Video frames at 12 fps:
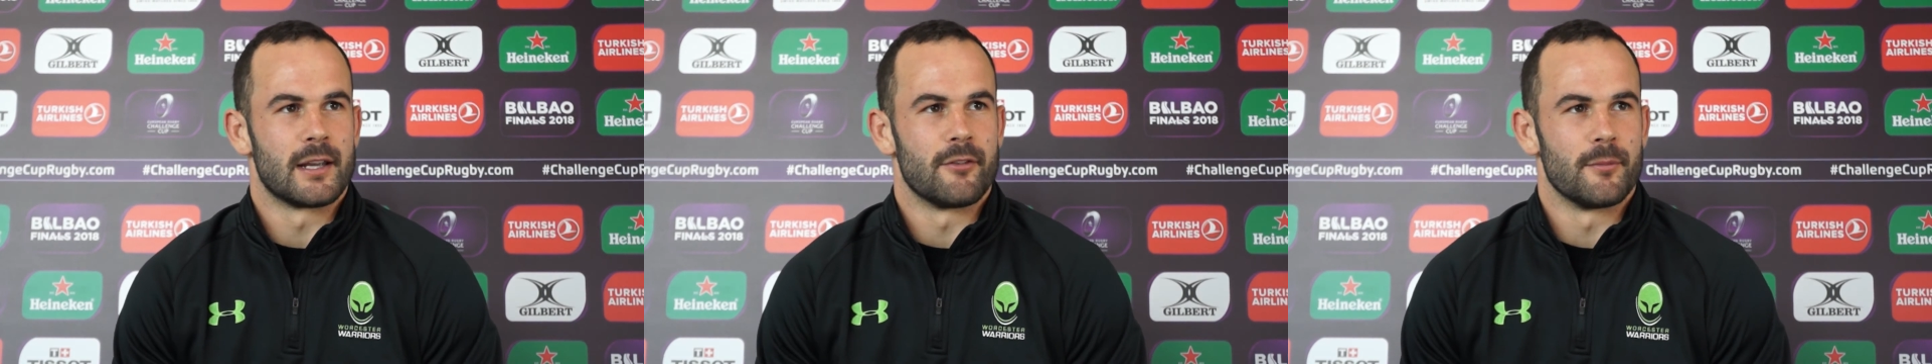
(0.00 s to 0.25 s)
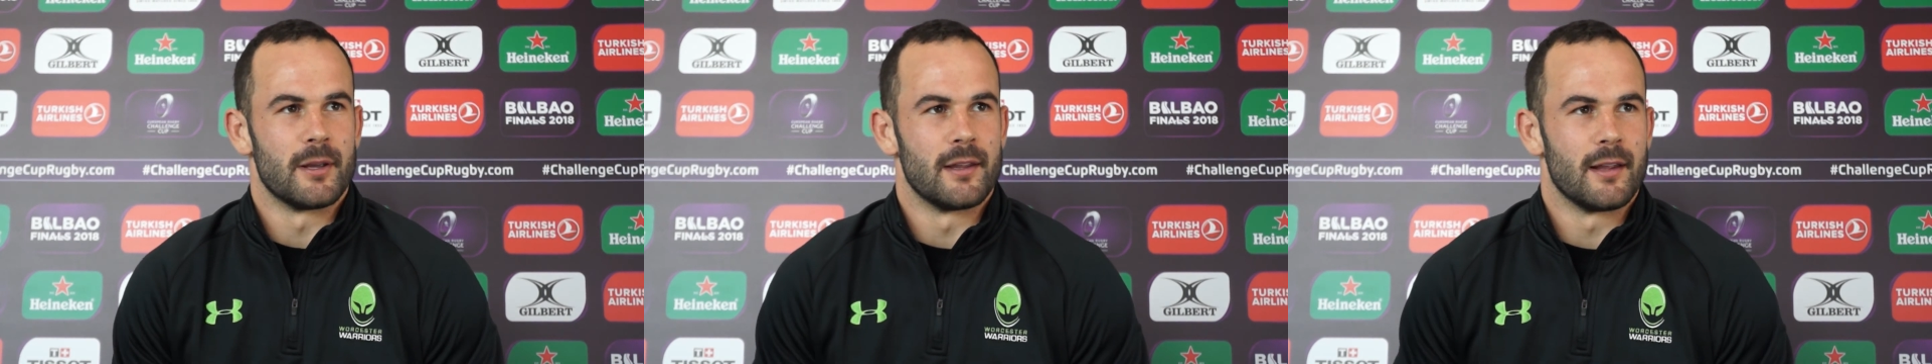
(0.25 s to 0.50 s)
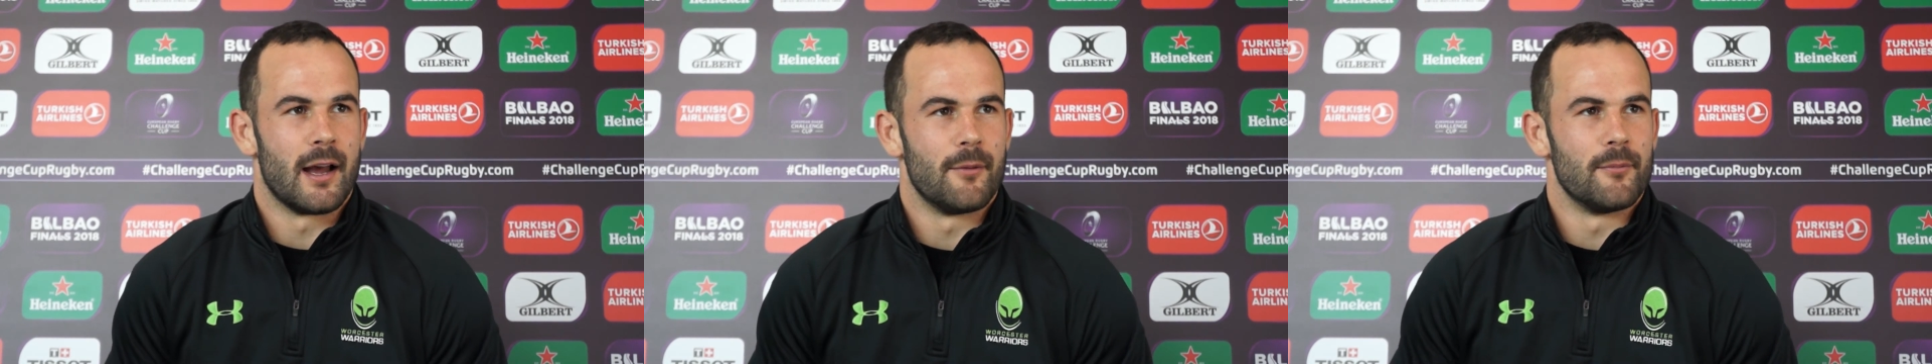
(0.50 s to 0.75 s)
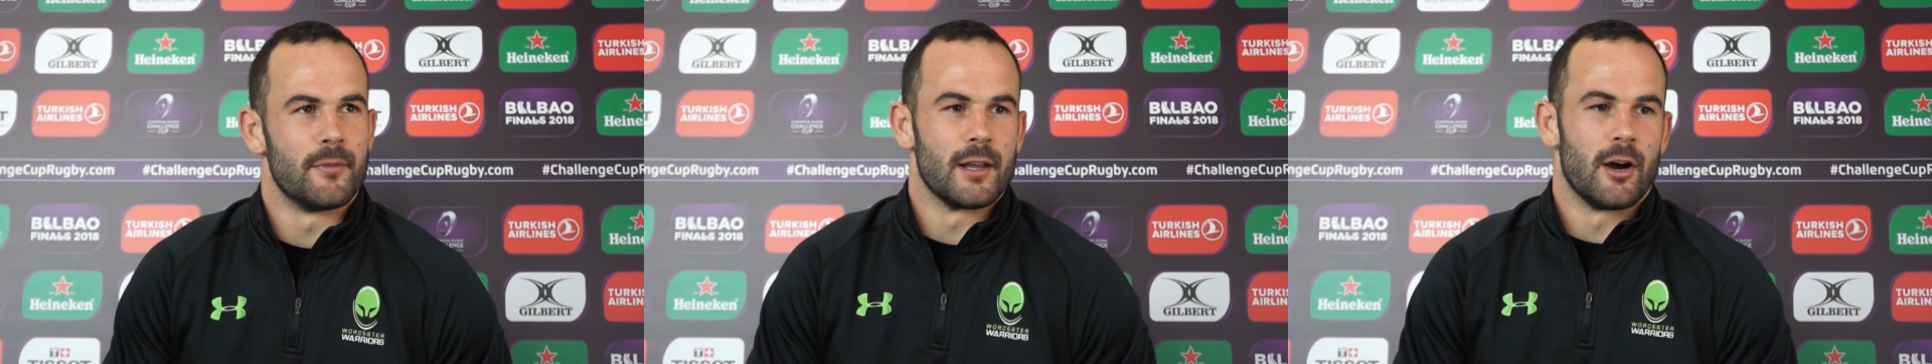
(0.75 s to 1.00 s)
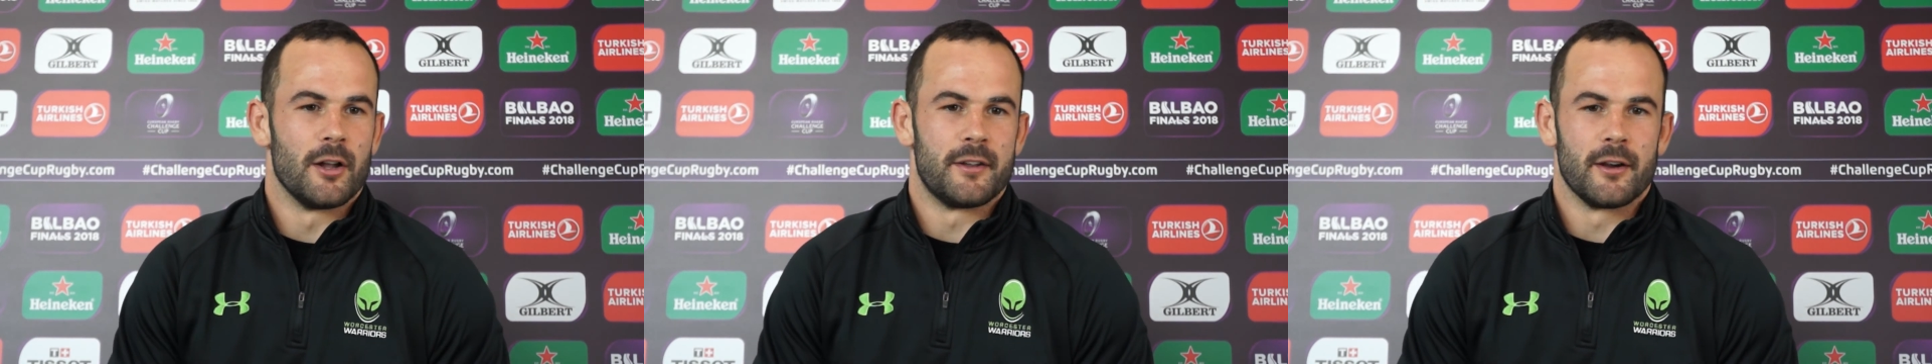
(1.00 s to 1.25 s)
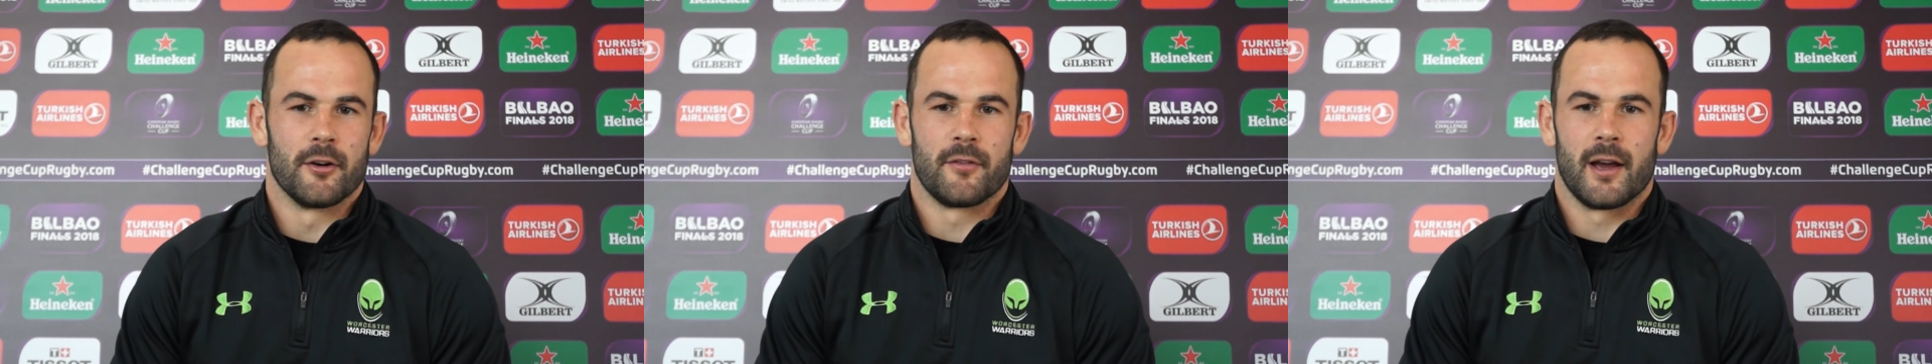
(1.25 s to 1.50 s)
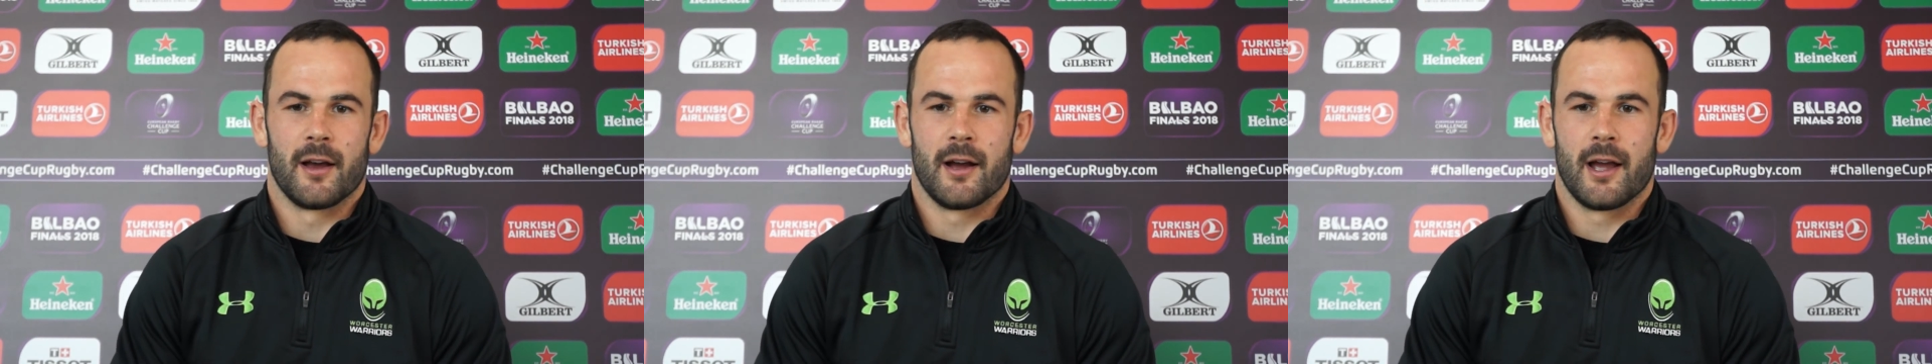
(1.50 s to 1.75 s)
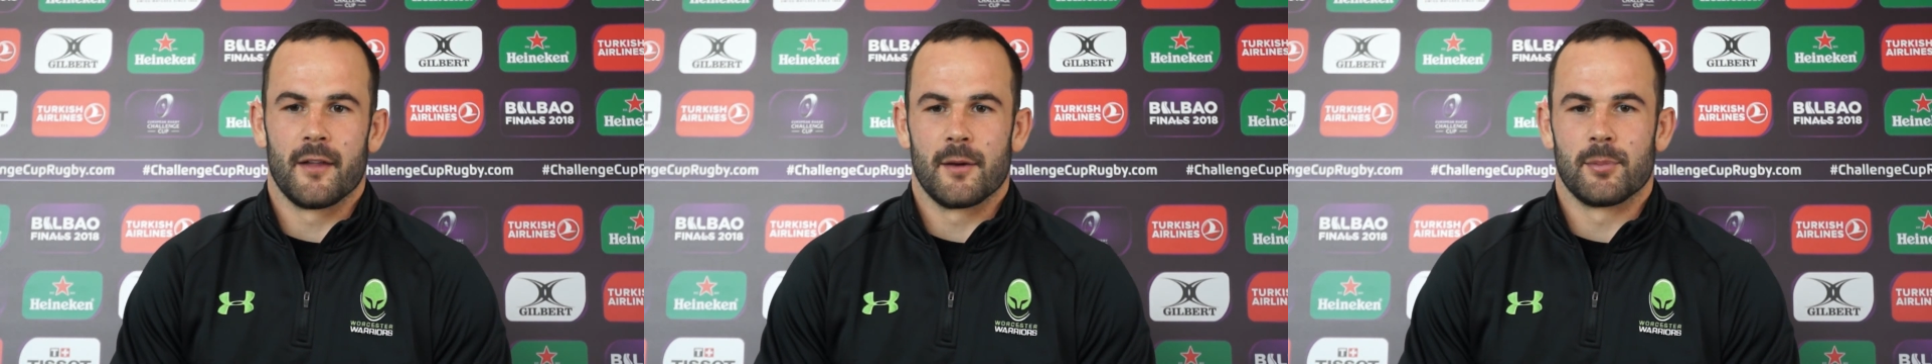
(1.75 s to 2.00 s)
given me um, the idea of how,
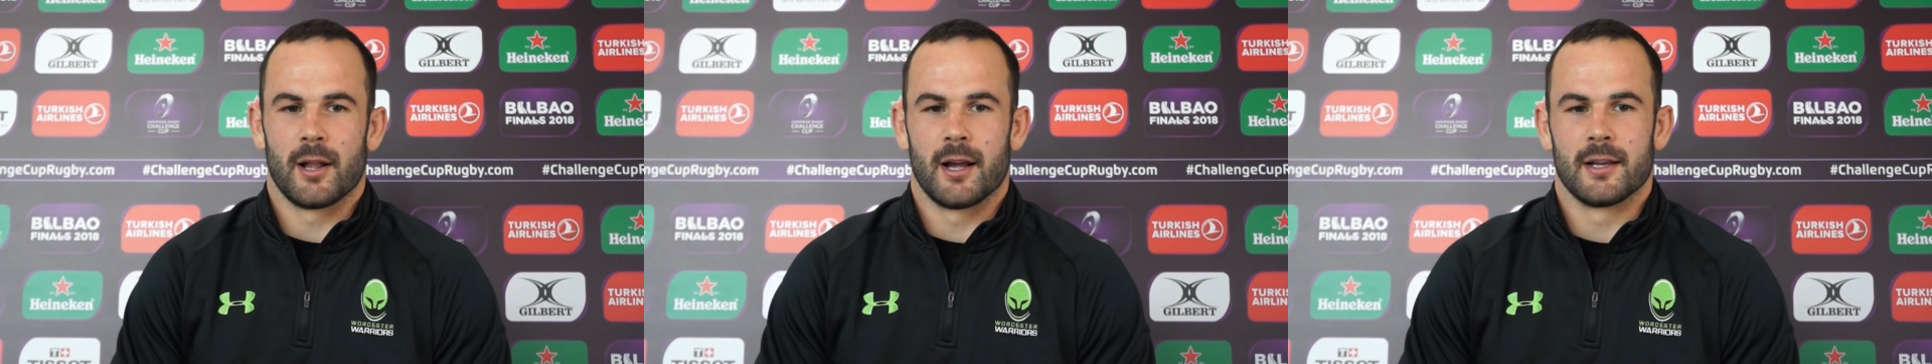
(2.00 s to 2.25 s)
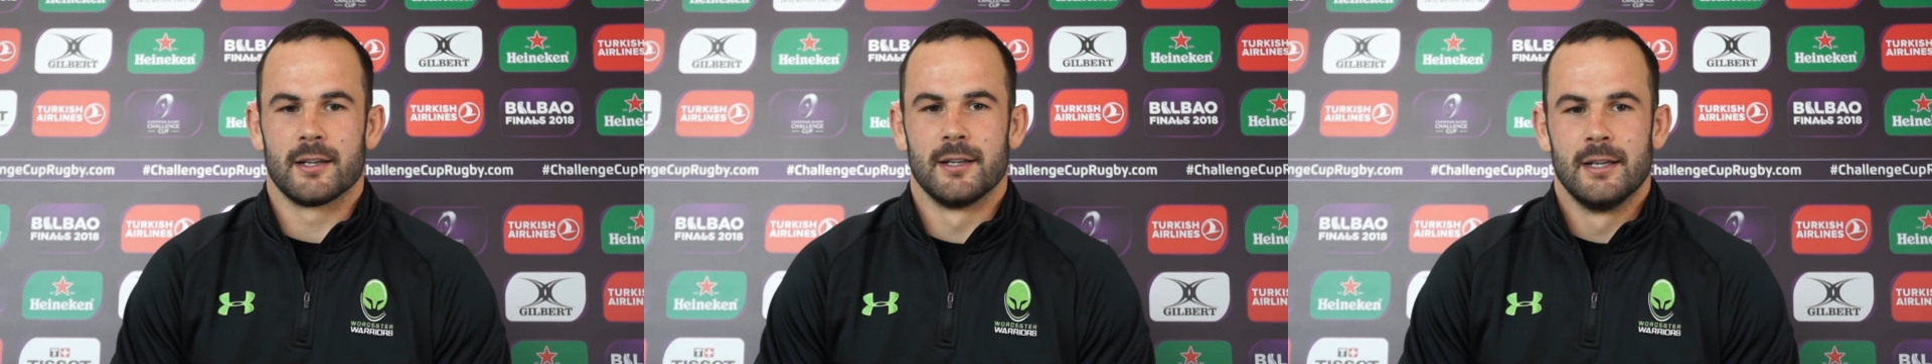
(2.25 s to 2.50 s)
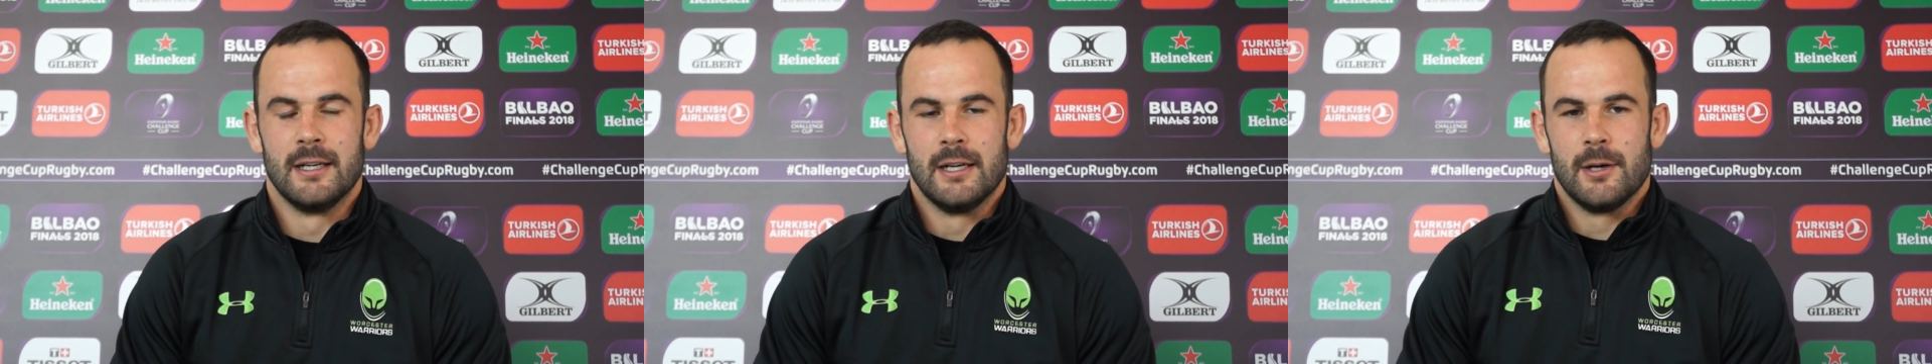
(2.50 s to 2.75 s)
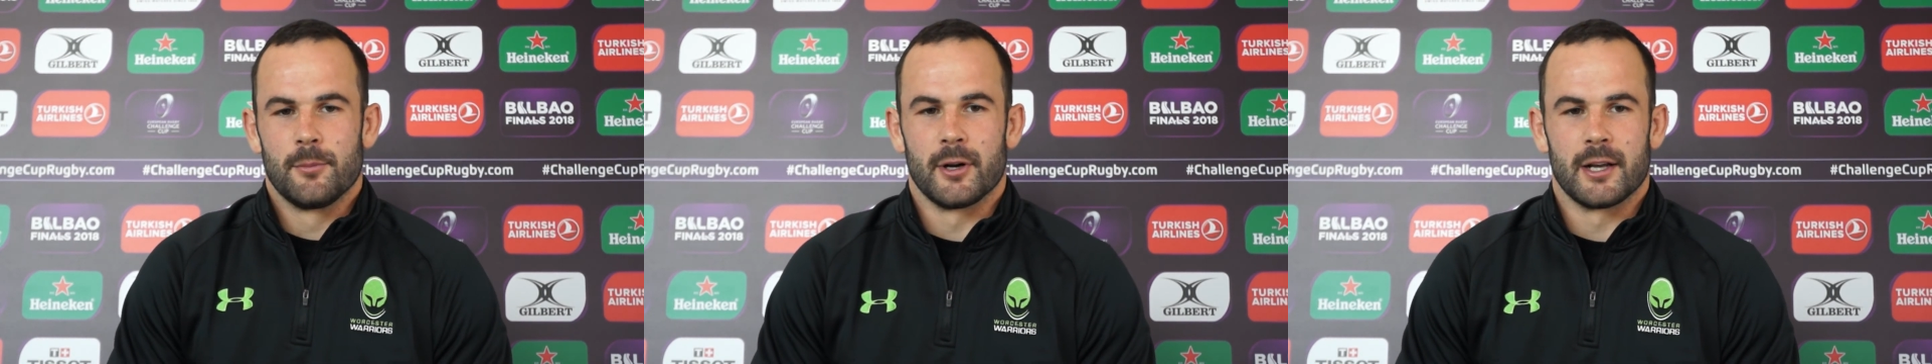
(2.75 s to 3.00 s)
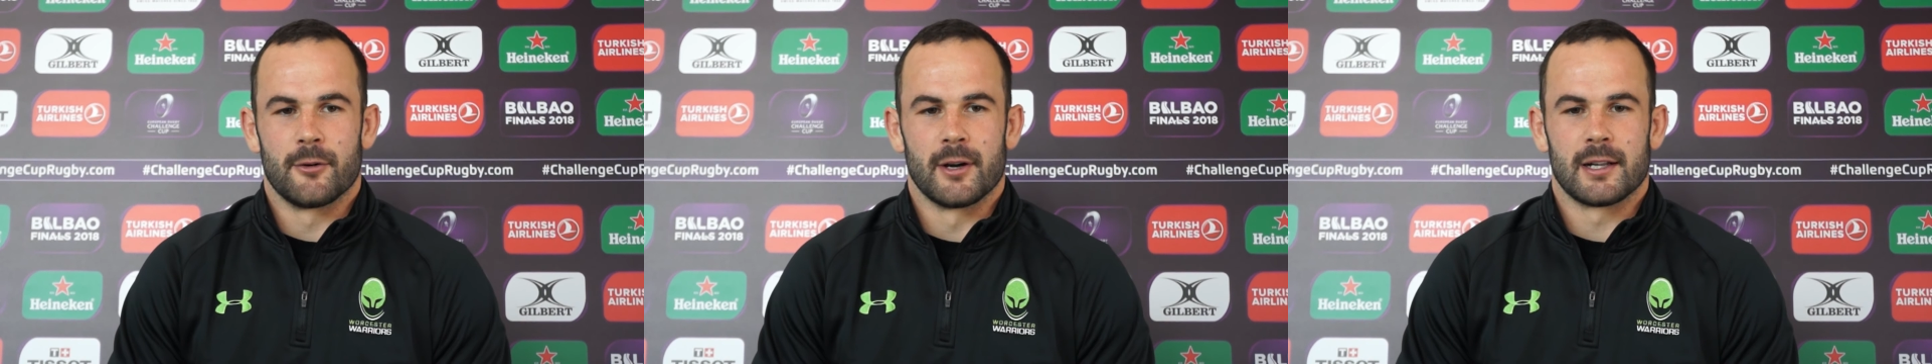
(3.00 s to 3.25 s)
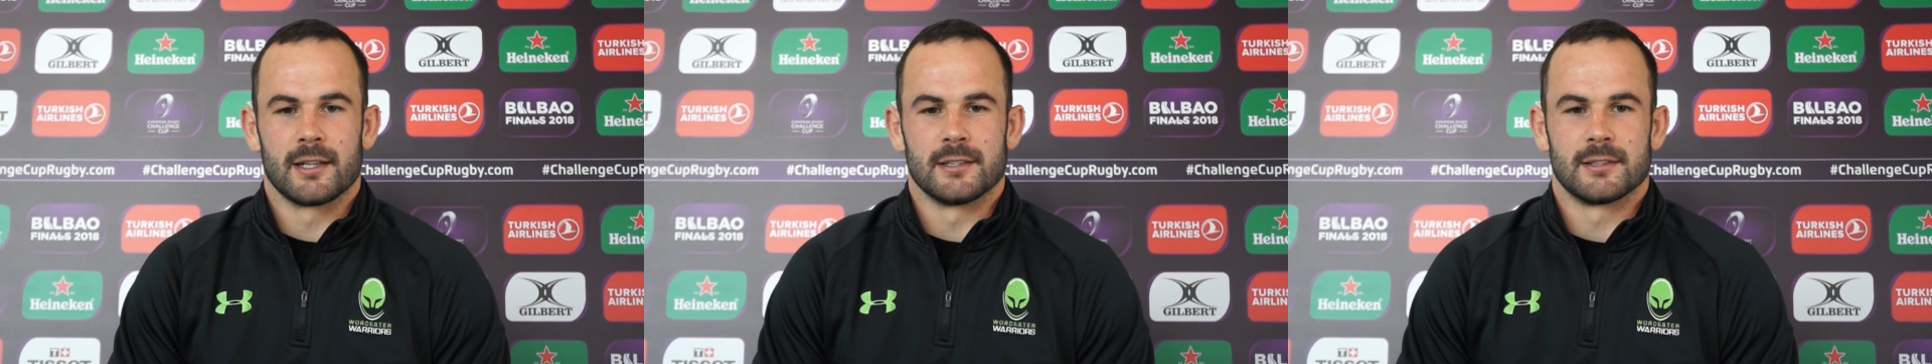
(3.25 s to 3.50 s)
how they play pretty quickly.